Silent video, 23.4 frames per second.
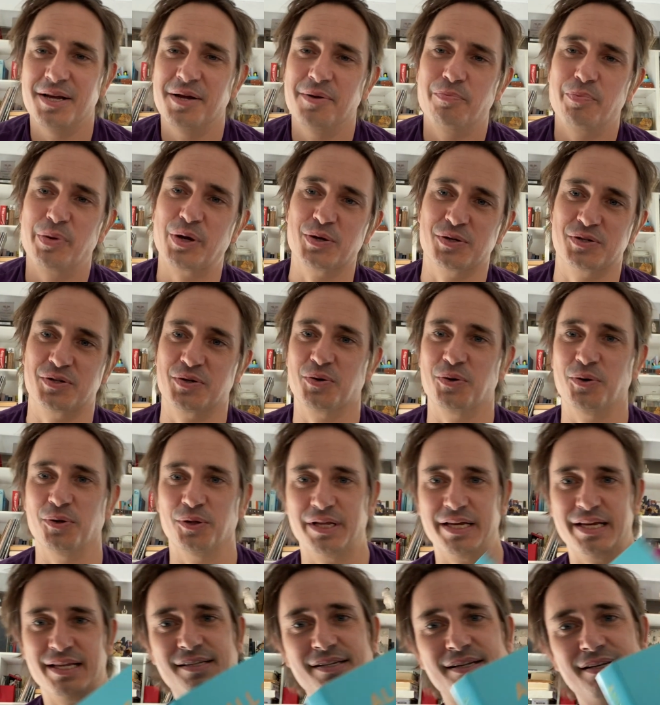because it all
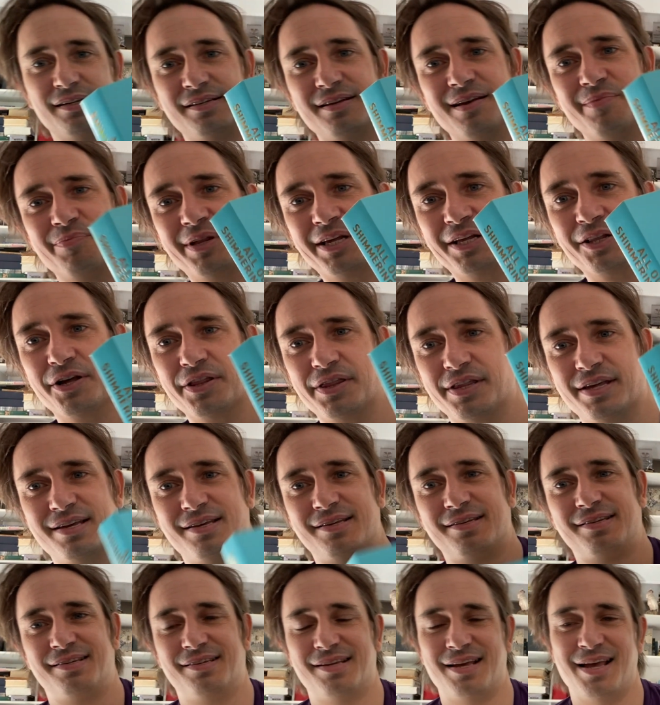leads to something like
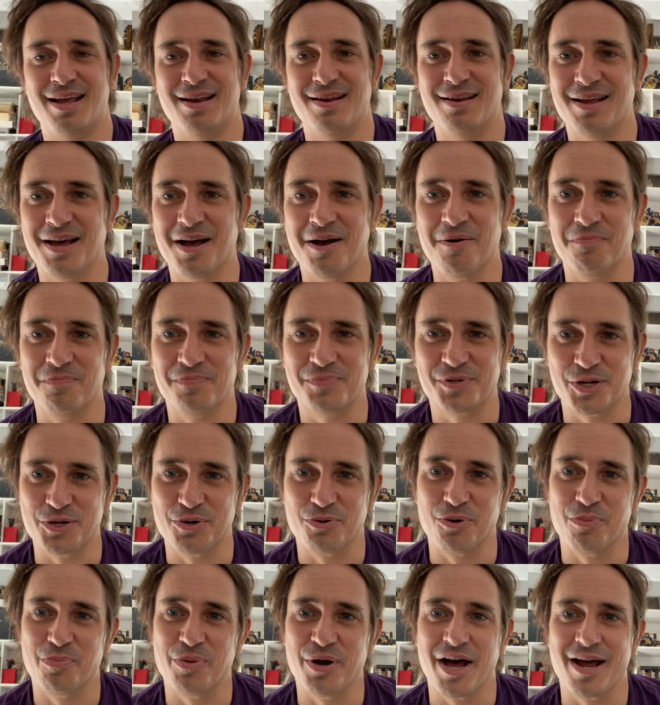this. And so
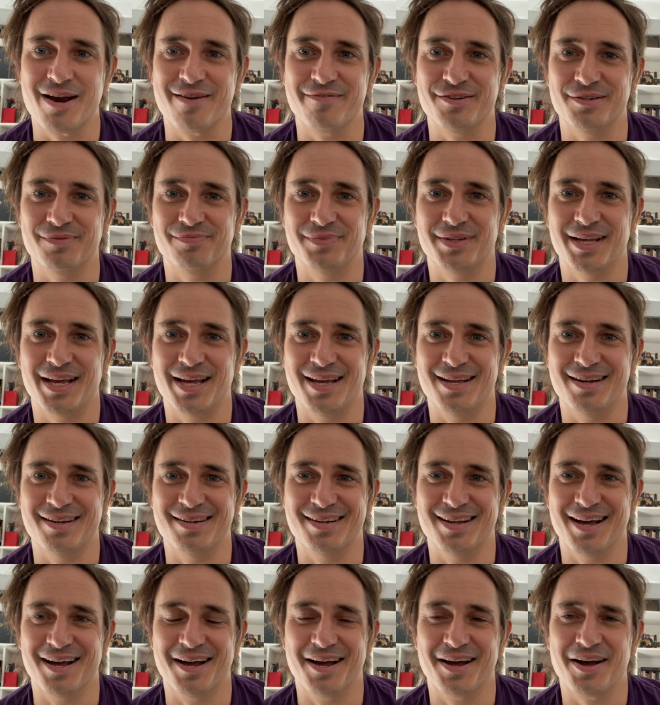you're a part of it. And
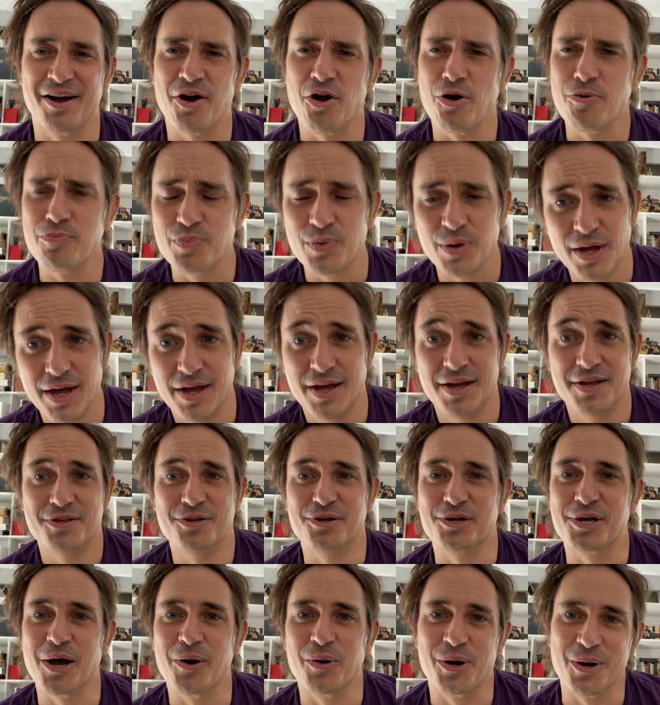I hope
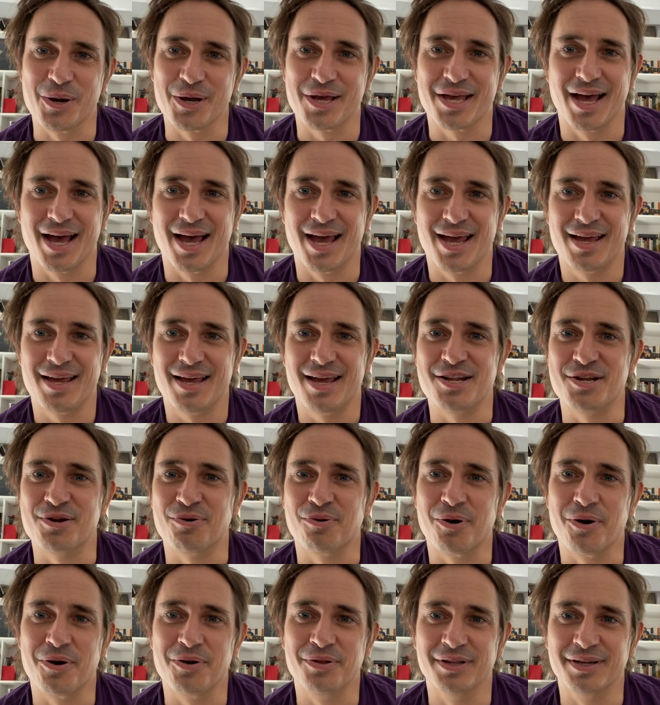you're going okay in
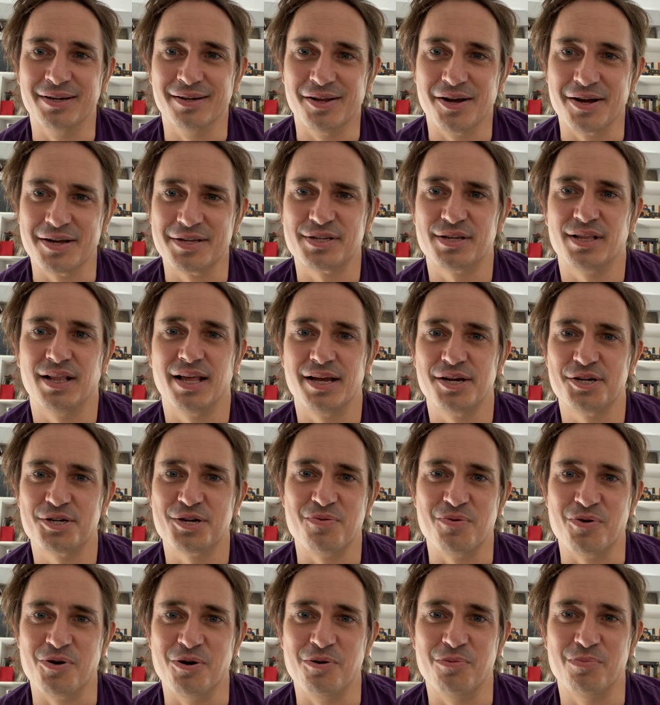your own little
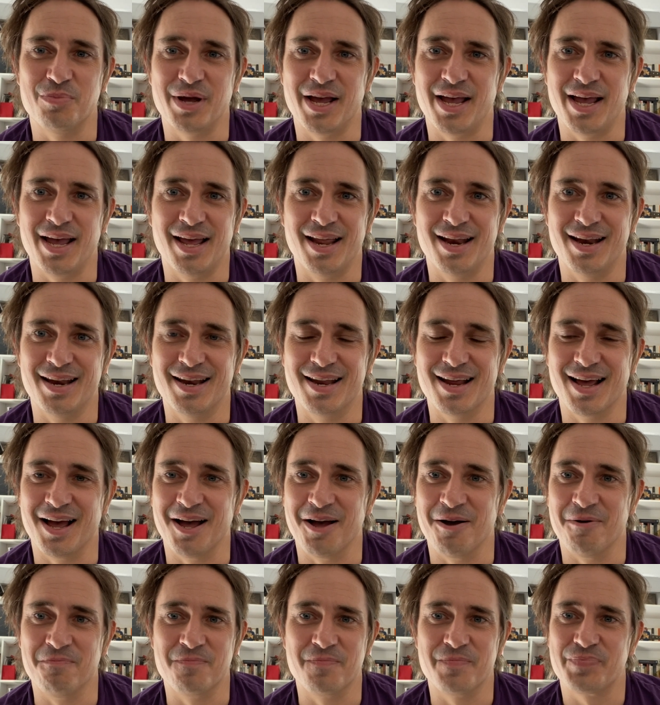isolation room. And
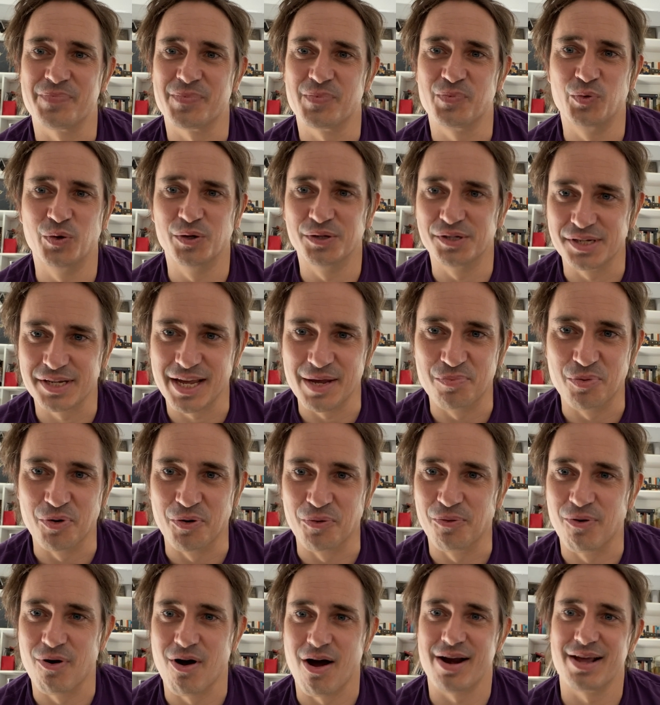we'll just keep on
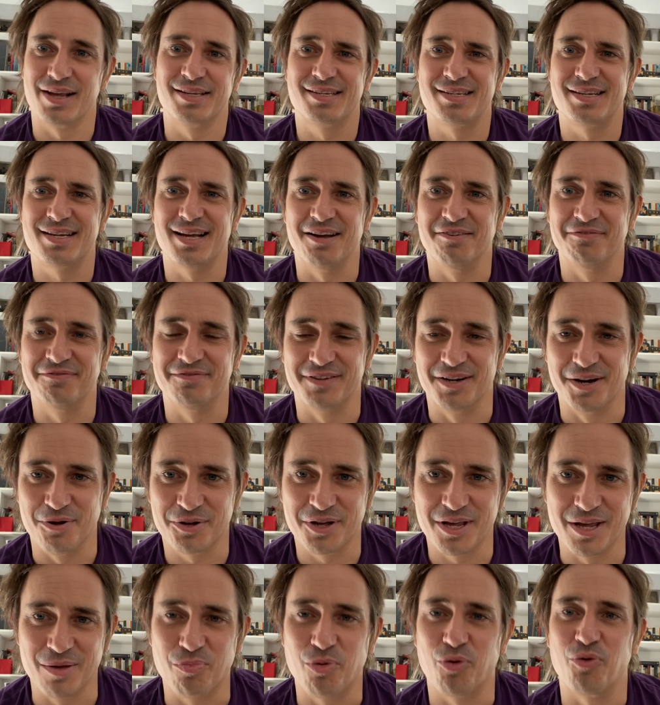writing stuff, and I'll
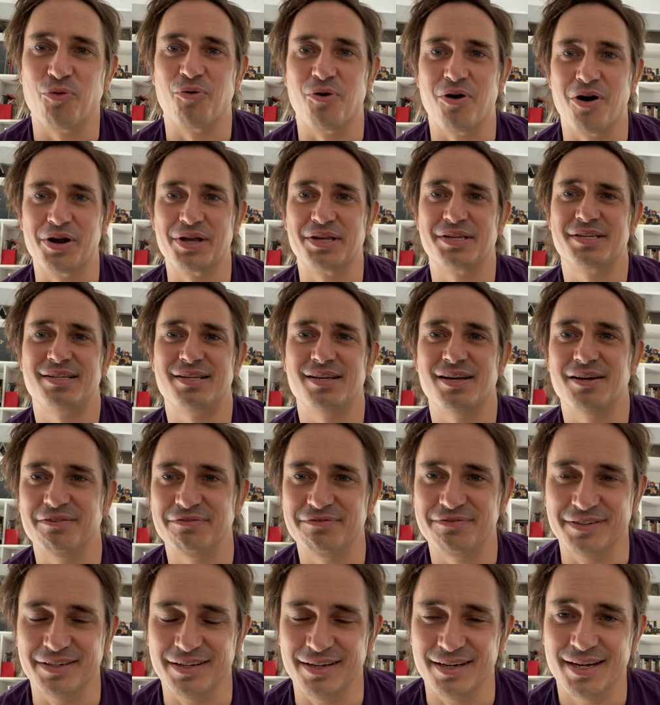keep on writing
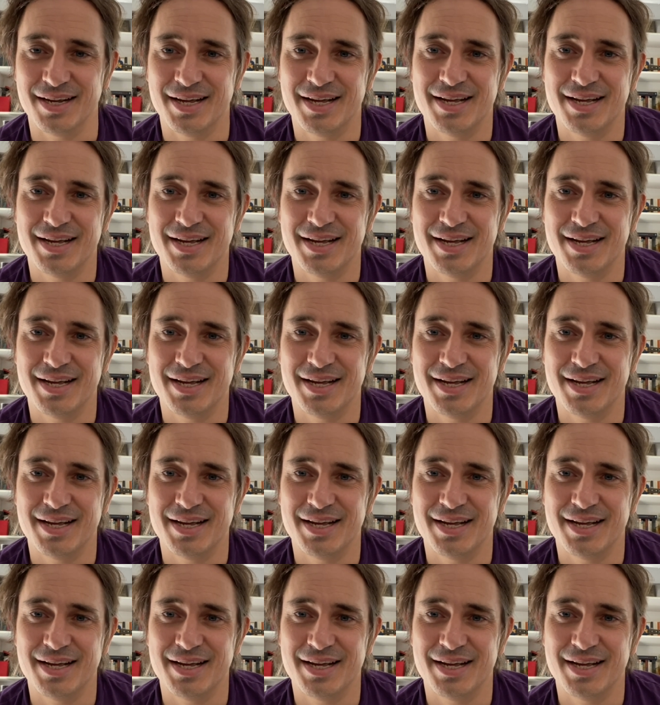stuff. And